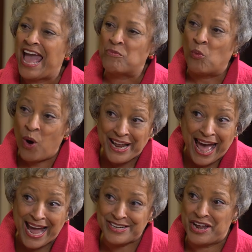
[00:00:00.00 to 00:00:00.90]
And what
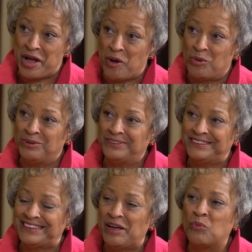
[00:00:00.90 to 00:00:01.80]
I know
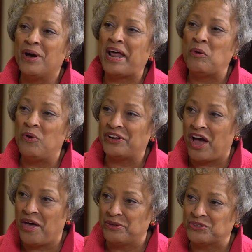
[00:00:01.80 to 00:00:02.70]
and what I want
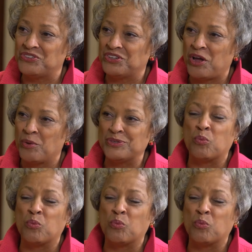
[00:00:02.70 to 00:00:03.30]
others to know is,